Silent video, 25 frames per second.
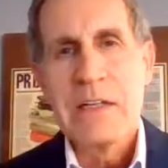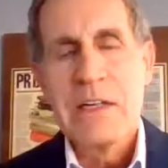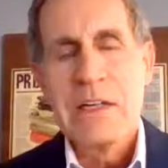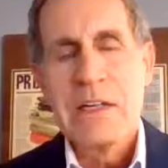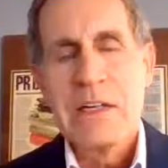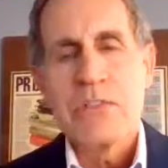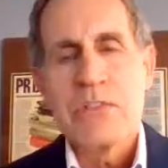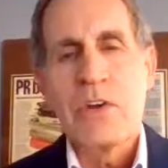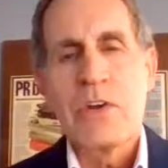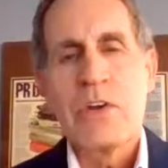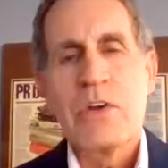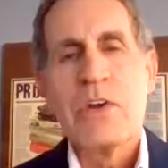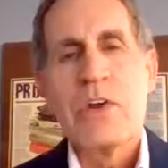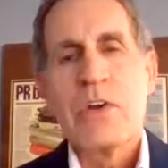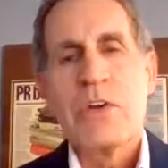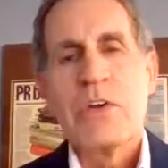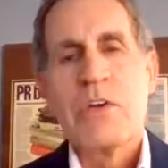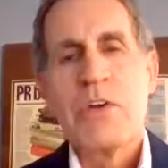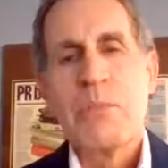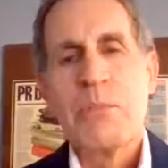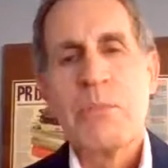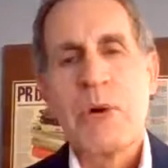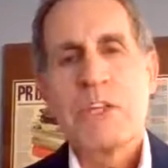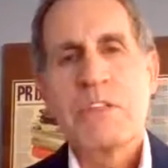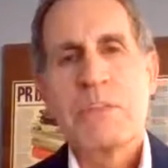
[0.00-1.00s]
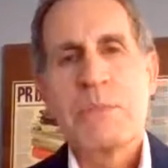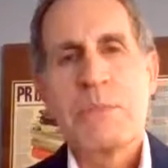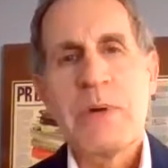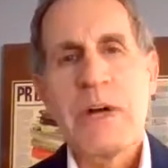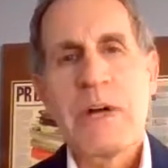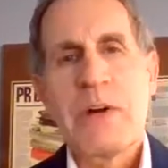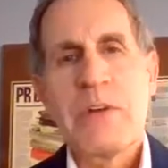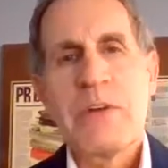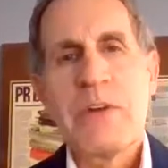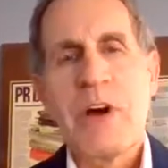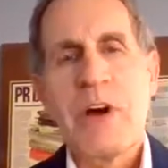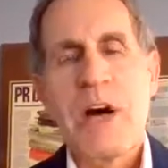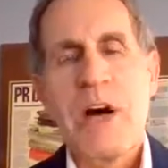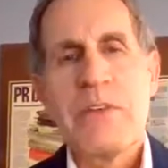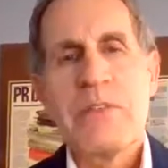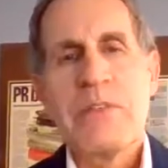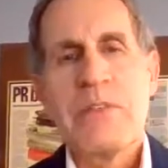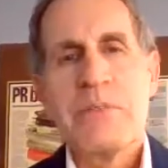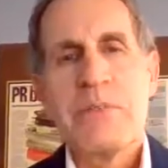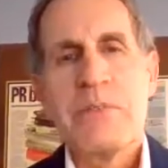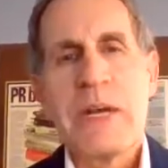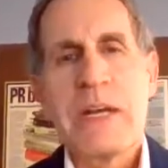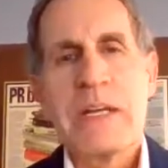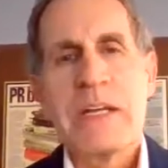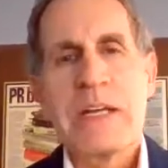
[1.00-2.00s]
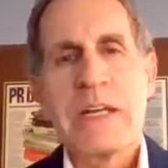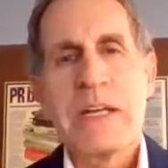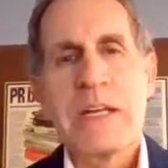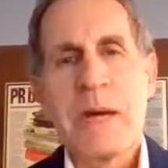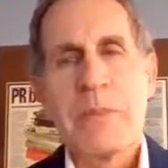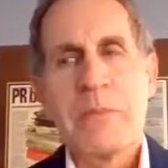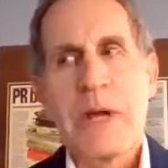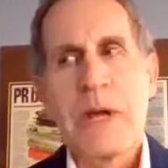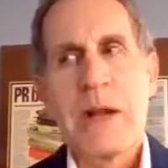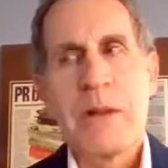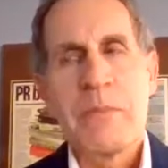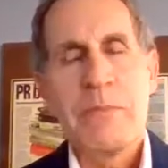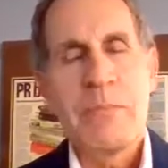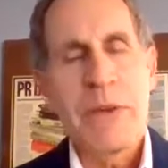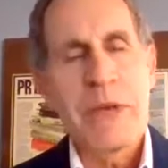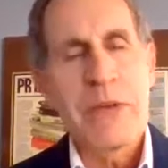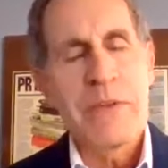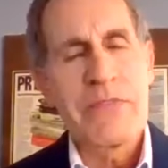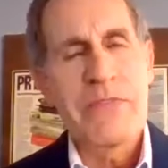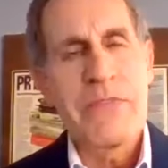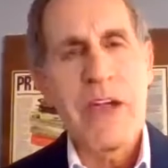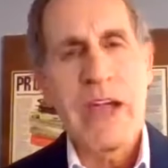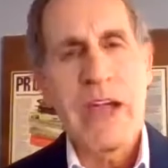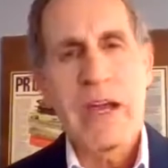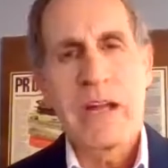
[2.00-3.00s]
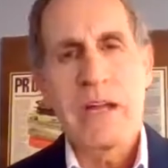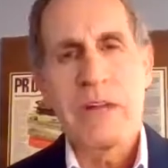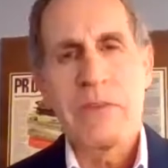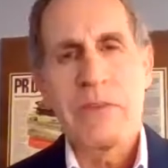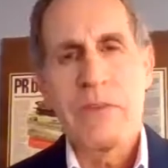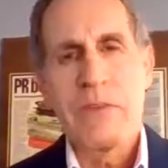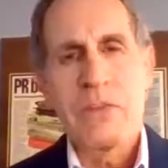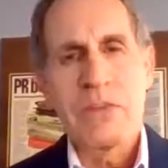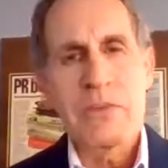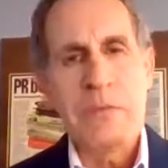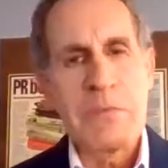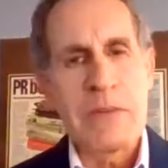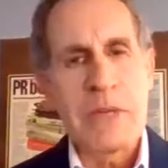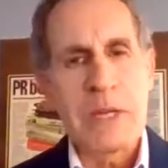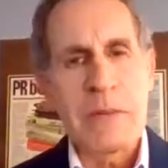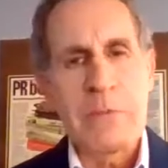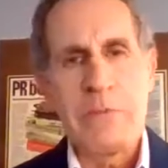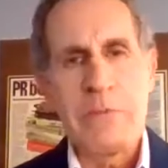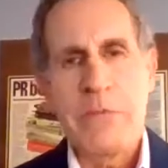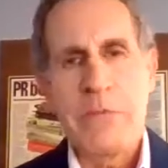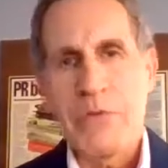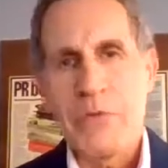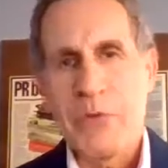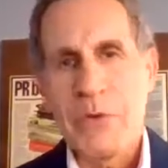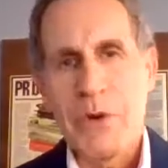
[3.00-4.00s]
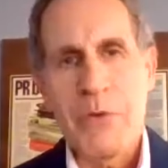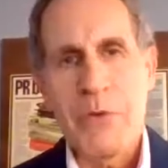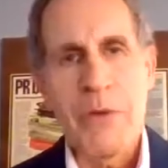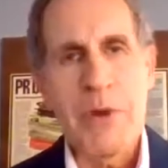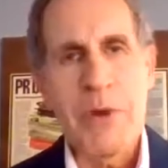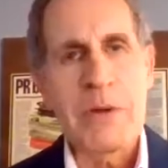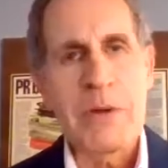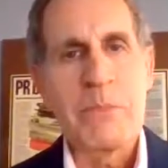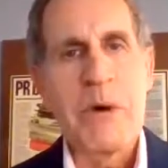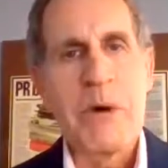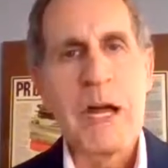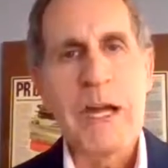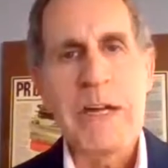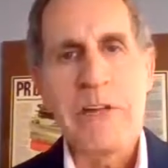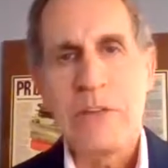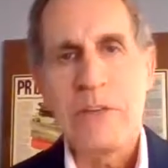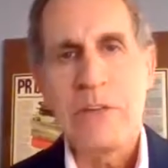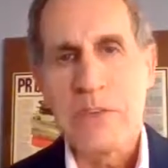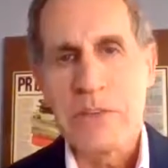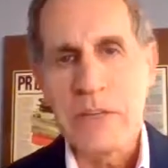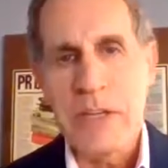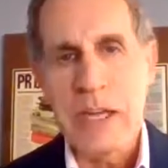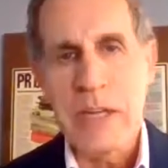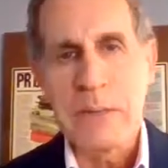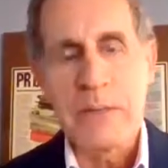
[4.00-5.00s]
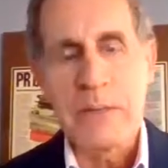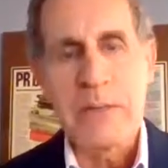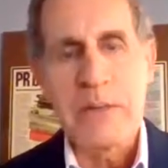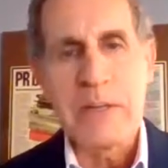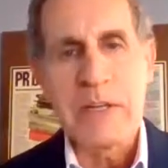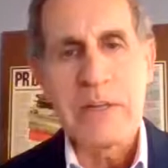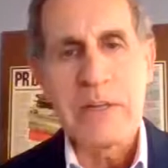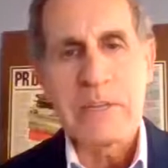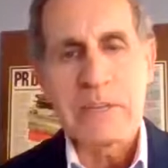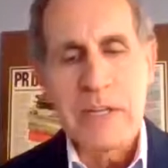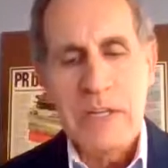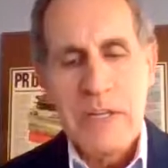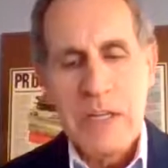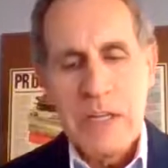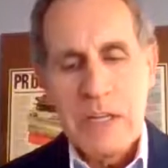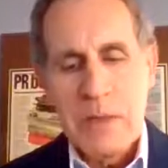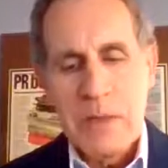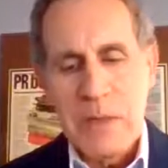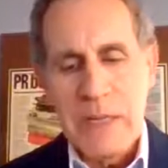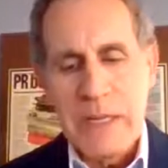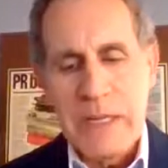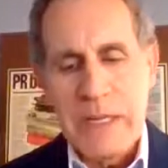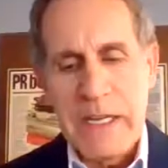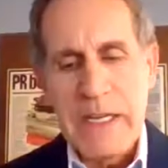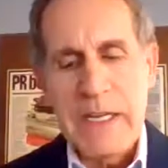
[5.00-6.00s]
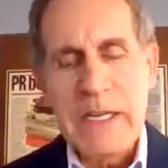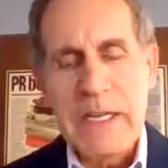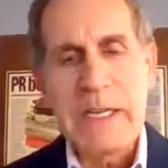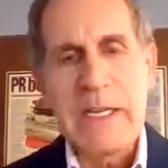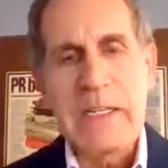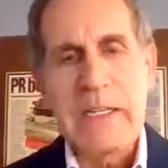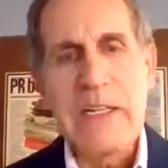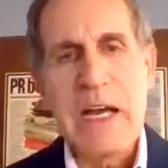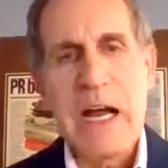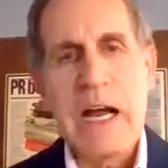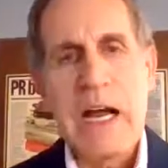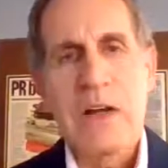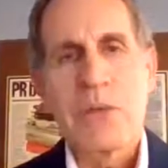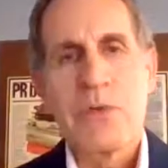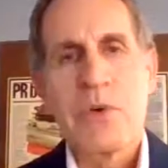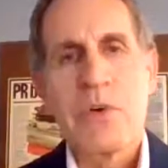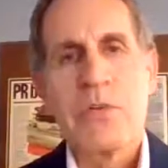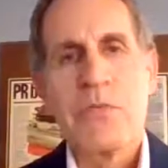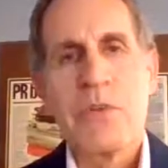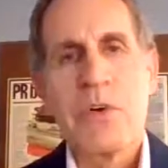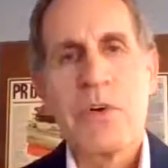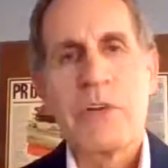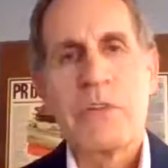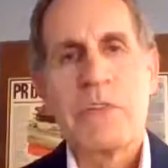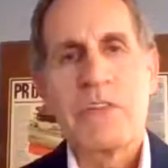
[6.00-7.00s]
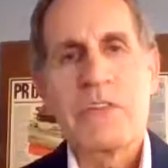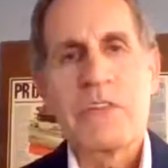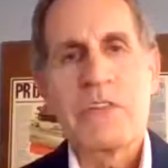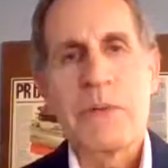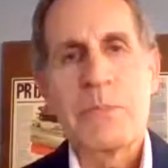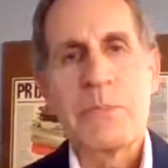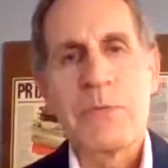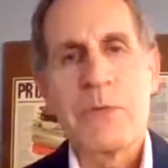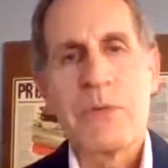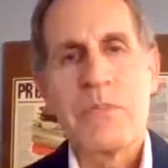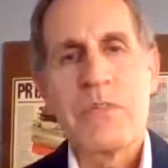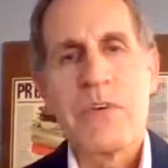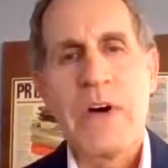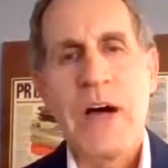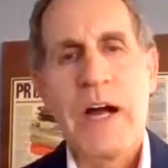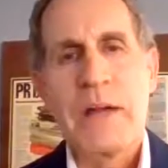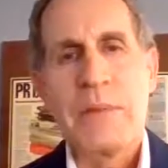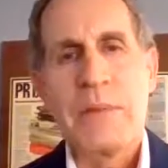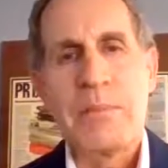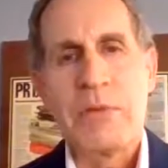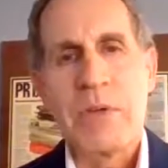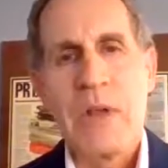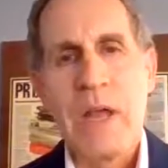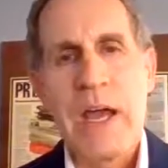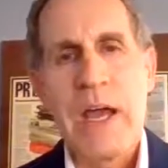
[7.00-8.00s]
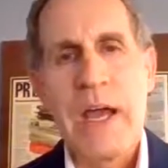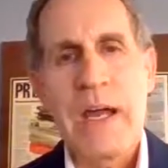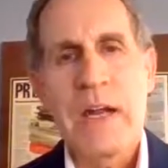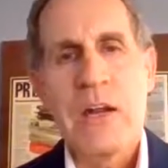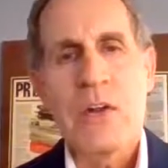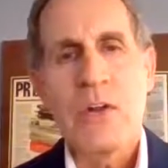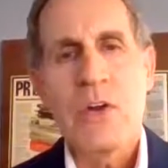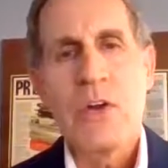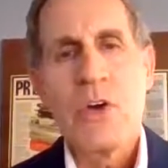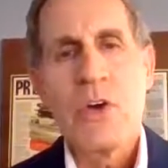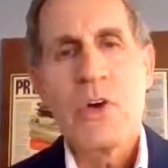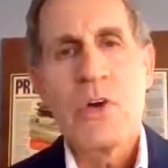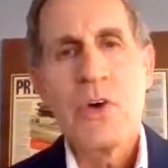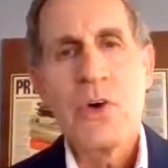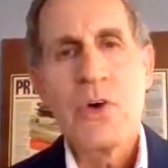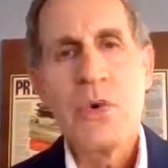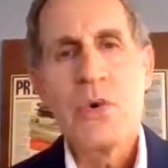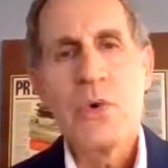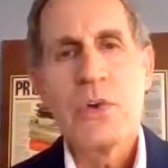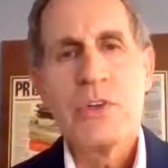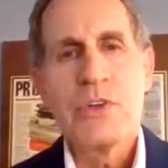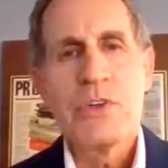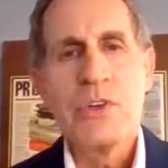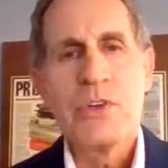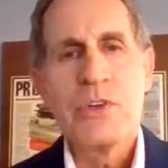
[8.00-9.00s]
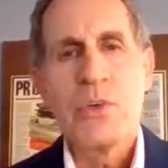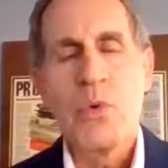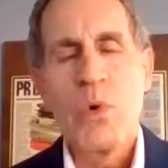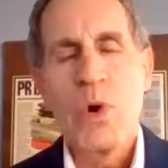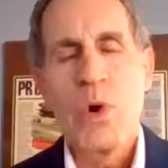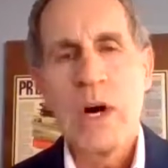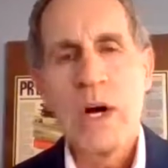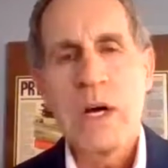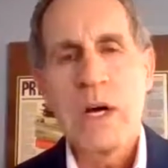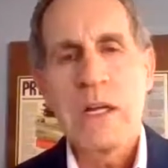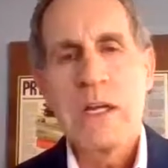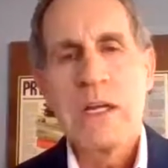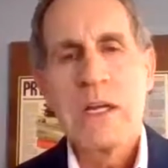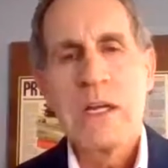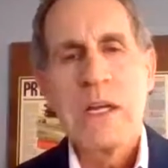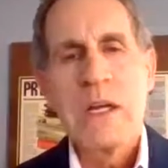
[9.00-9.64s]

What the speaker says: So you're much better off I'm not a big fan of those big 3-ring binder type things, but getting it down to a very simplified plan on who would do what,